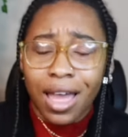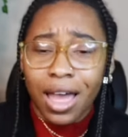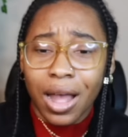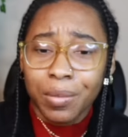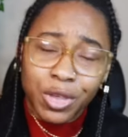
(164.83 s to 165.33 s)

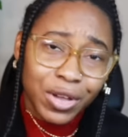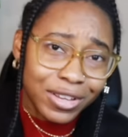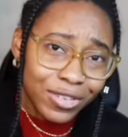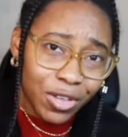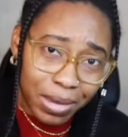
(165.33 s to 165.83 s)
You guys know
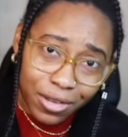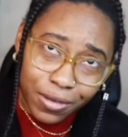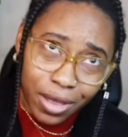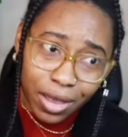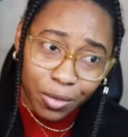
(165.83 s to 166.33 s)
that
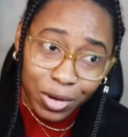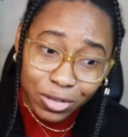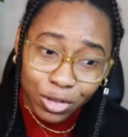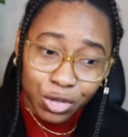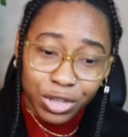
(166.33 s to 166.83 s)
my
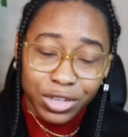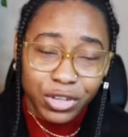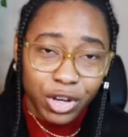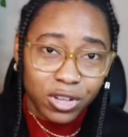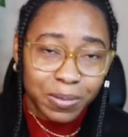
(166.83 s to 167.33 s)
resolution this year,
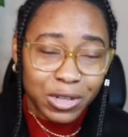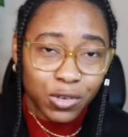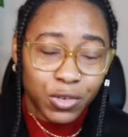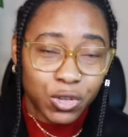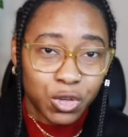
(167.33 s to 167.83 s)
especially for
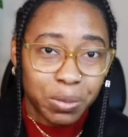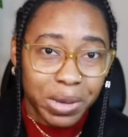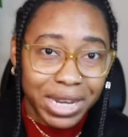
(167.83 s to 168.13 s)
social media,